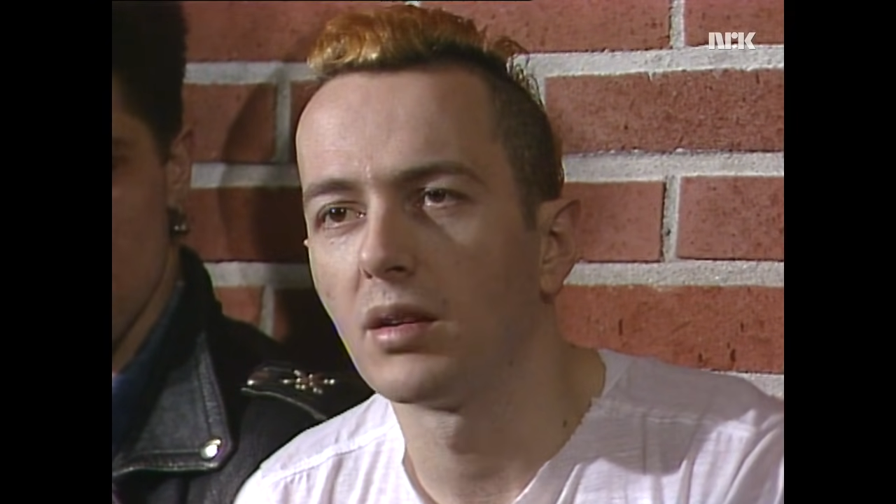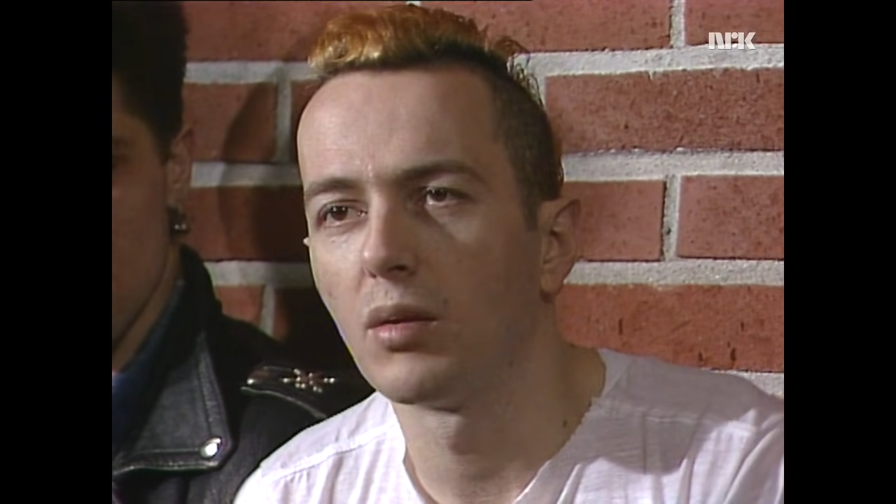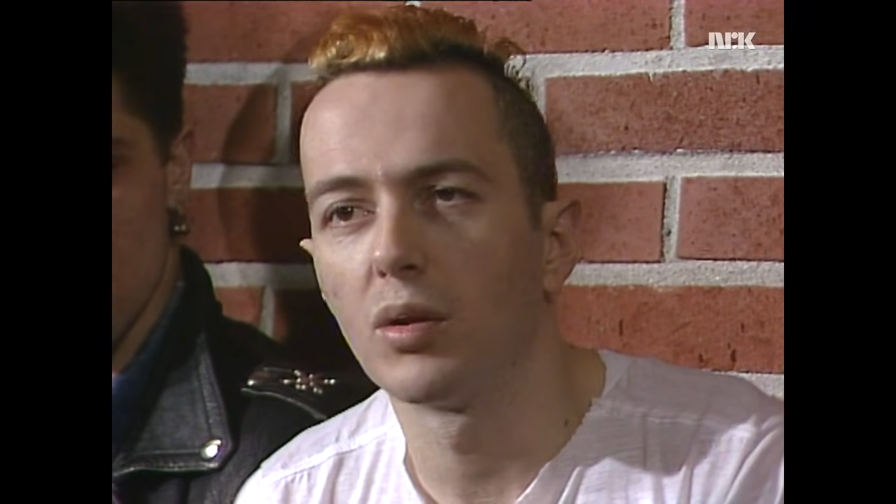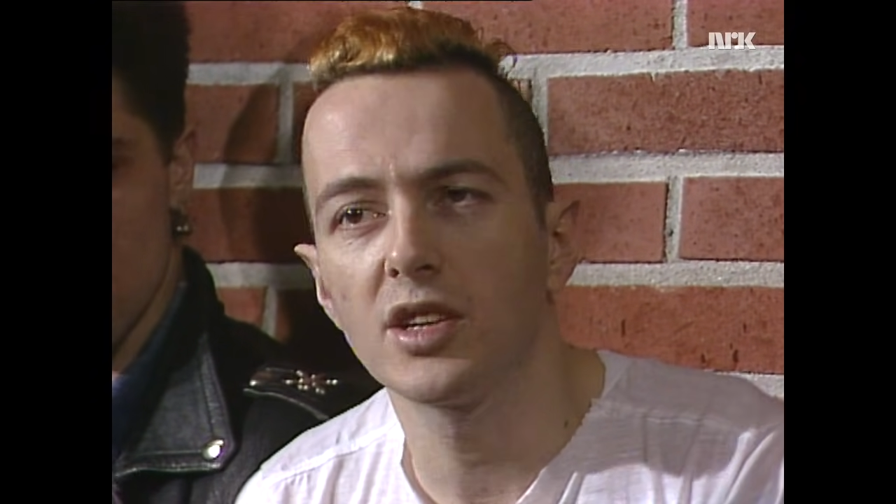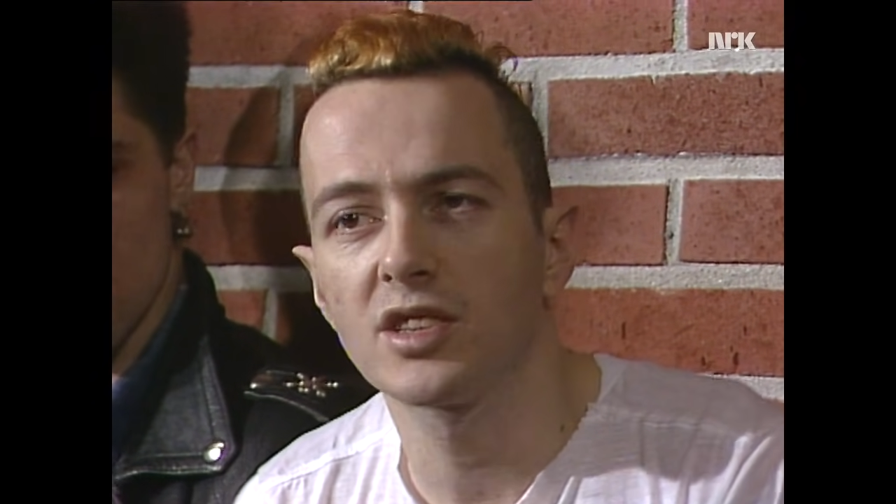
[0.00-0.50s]

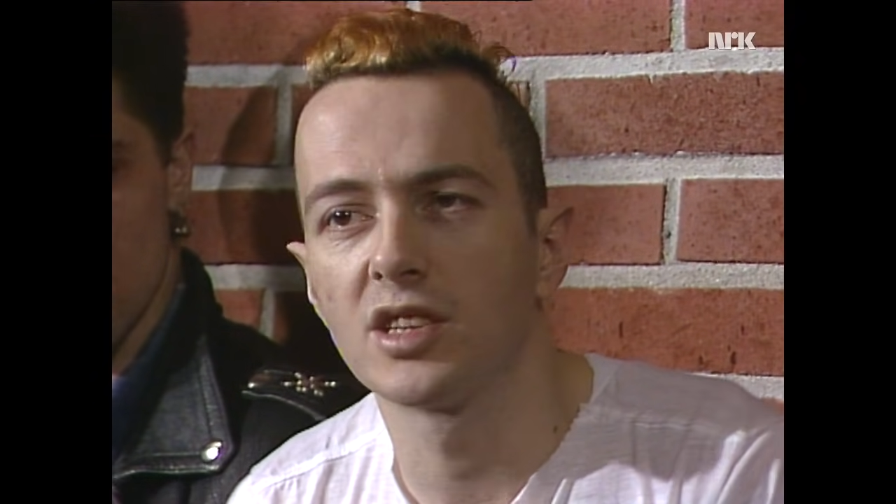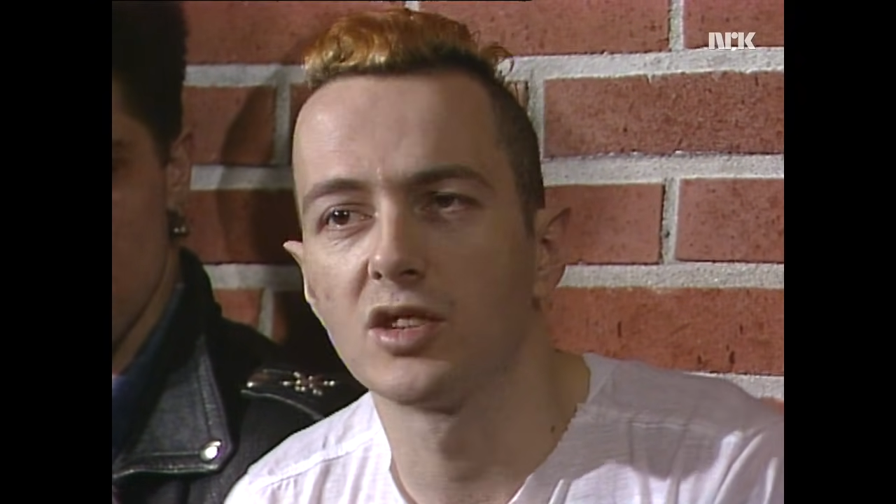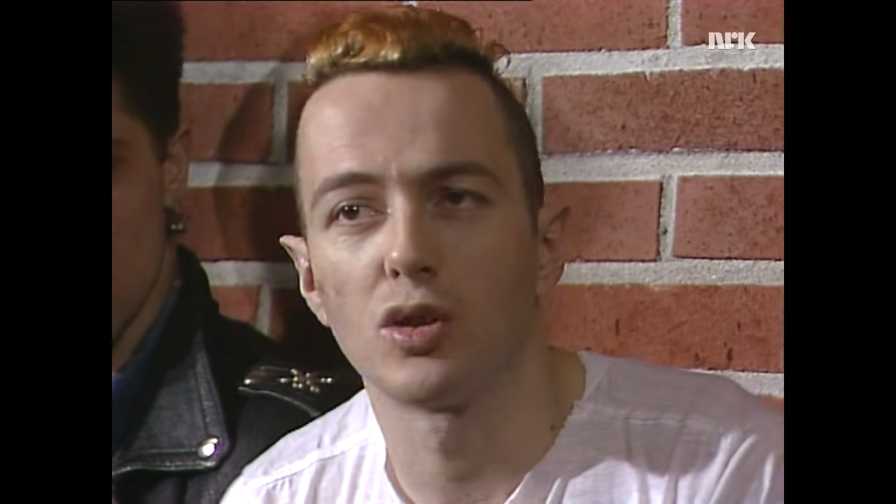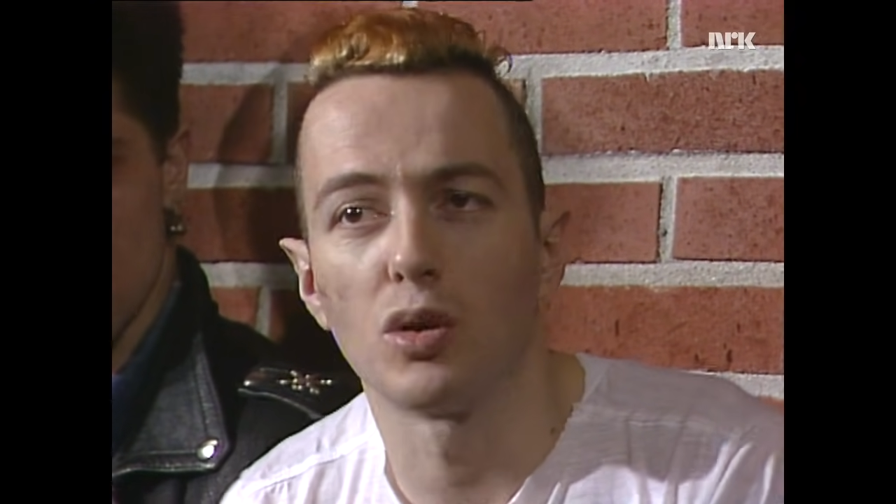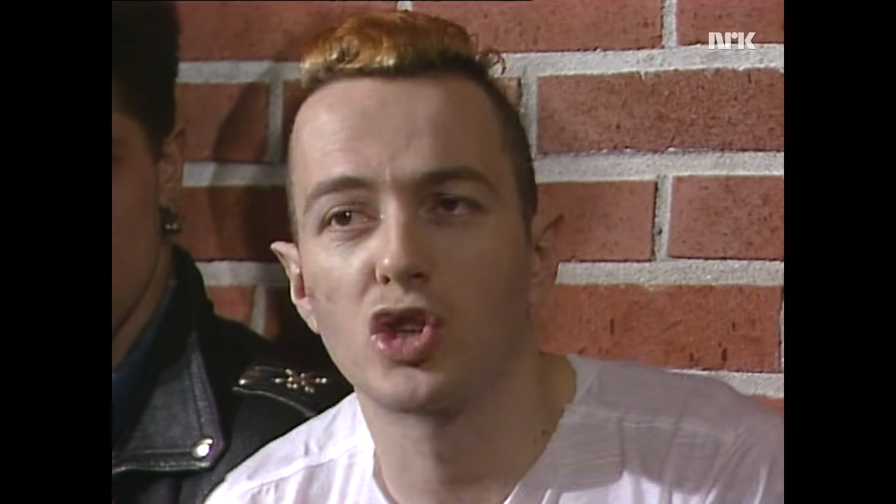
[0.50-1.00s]
or listening
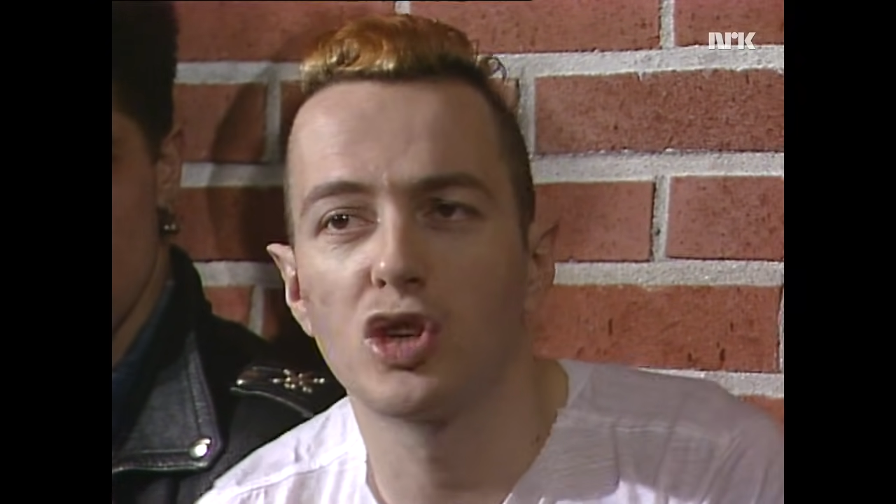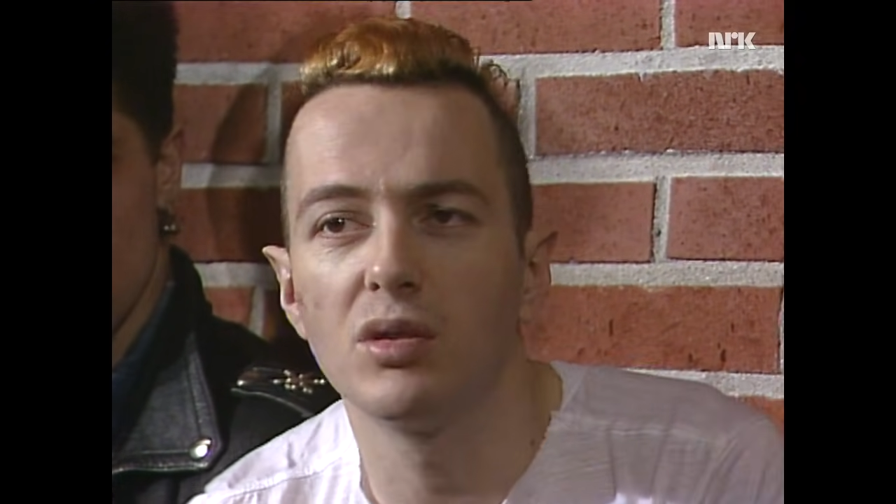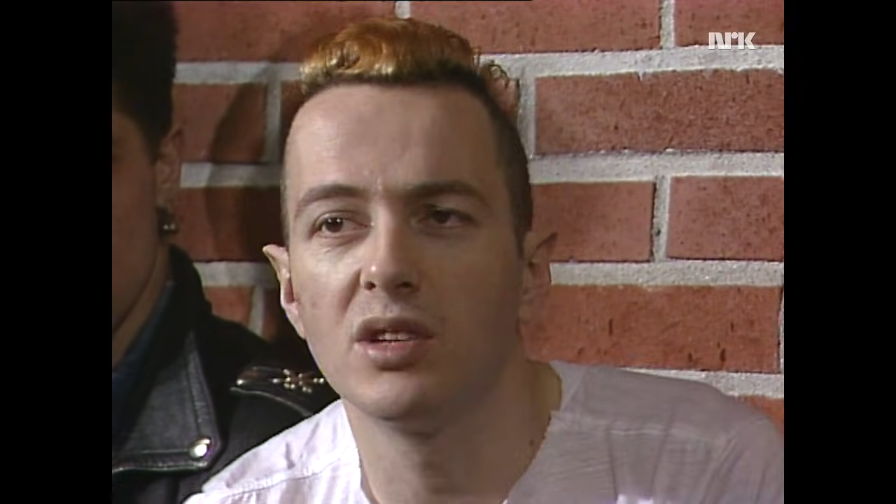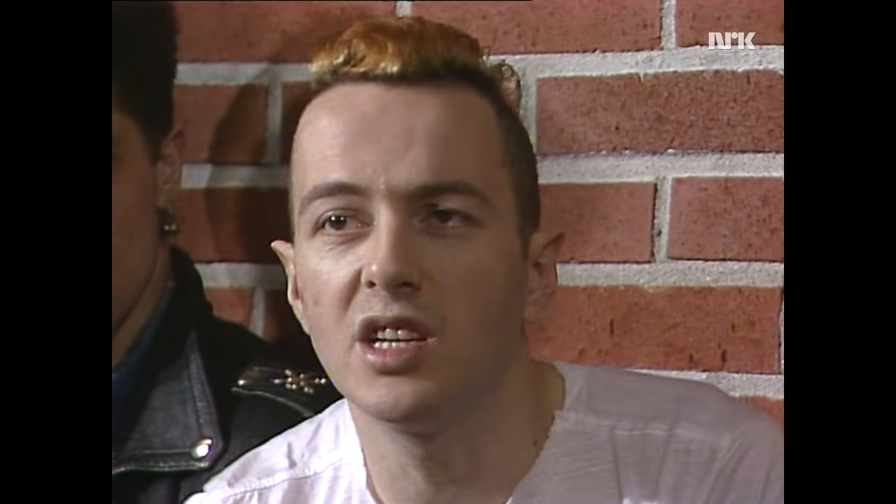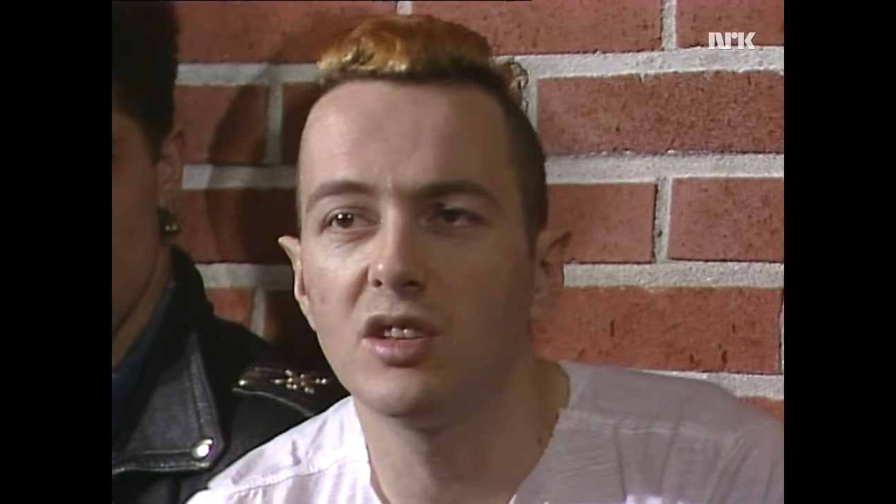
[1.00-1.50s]
to, or
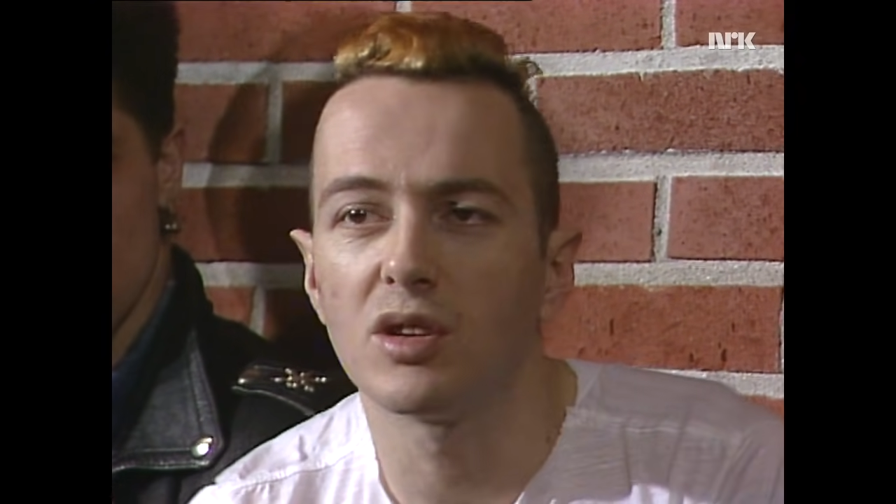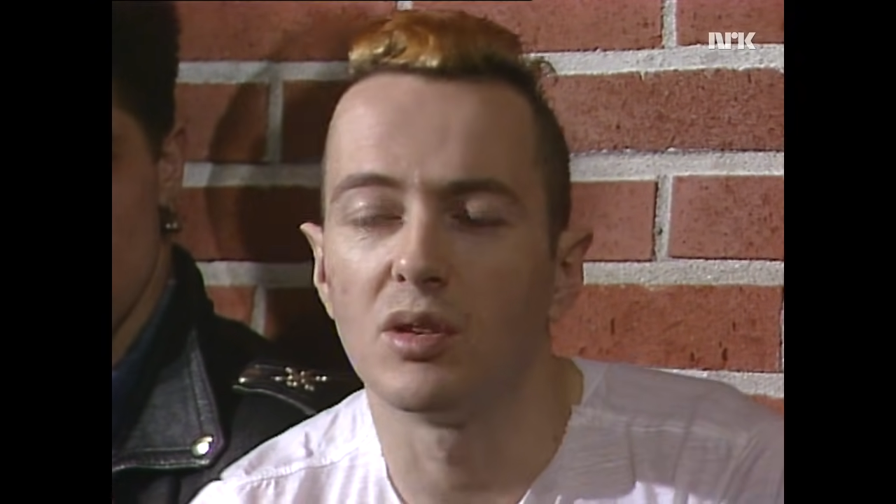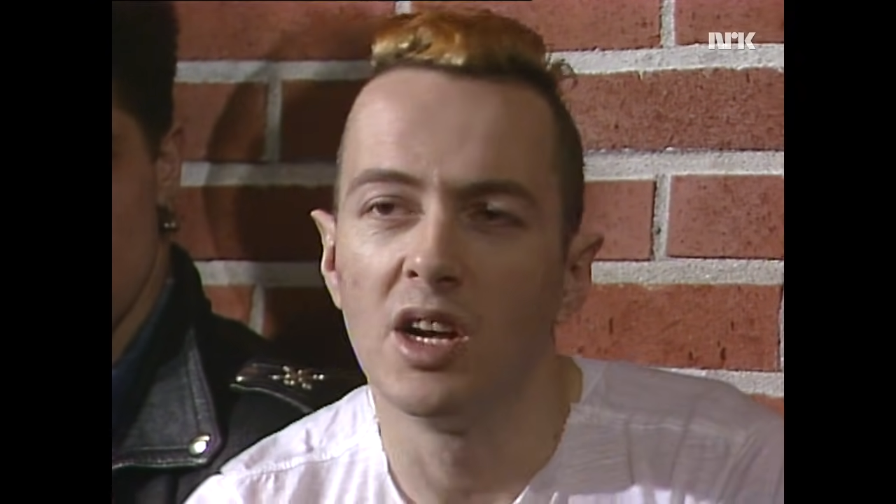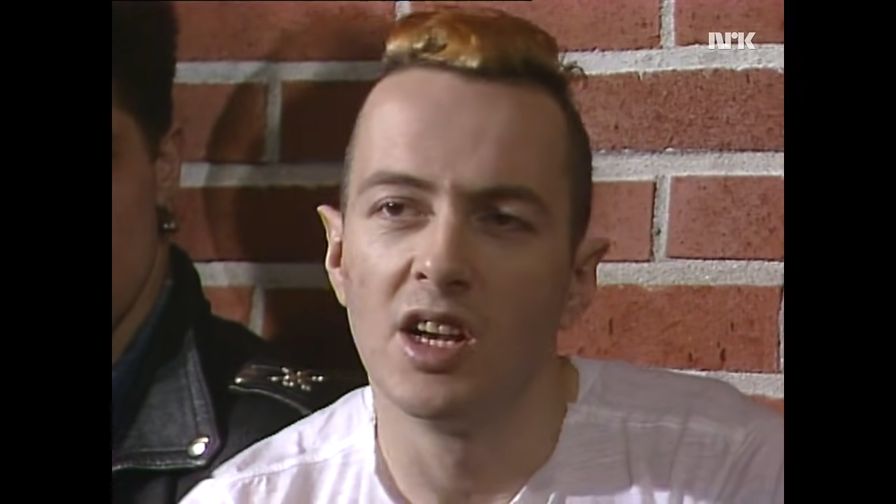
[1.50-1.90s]
tuned into.